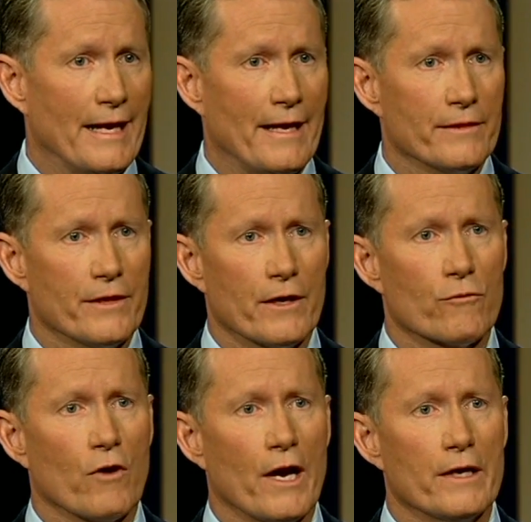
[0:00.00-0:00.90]
and their
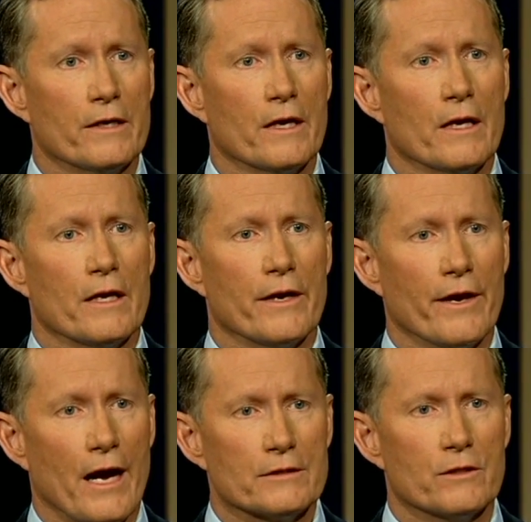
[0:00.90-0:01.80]
right
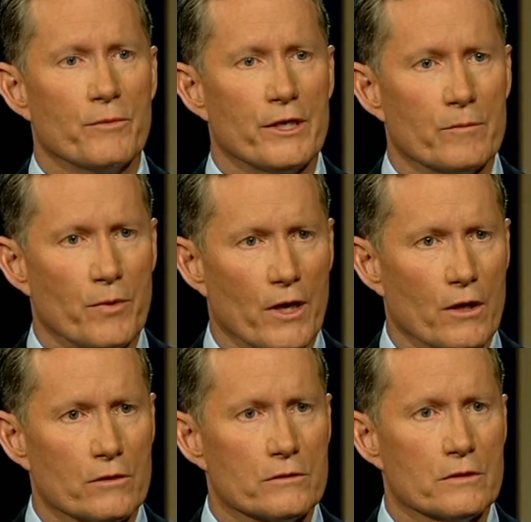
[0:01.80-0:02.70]
not to be
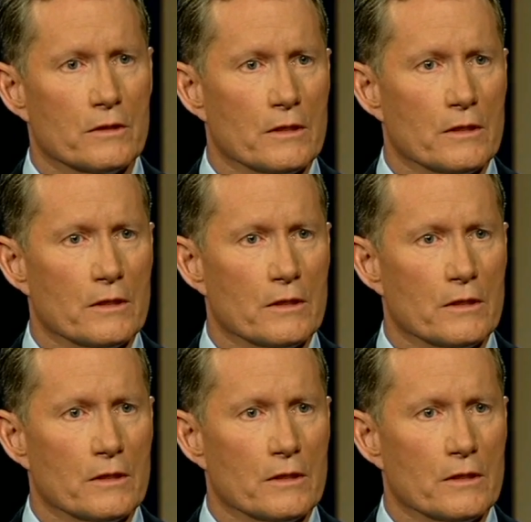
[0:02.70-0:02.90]
compelled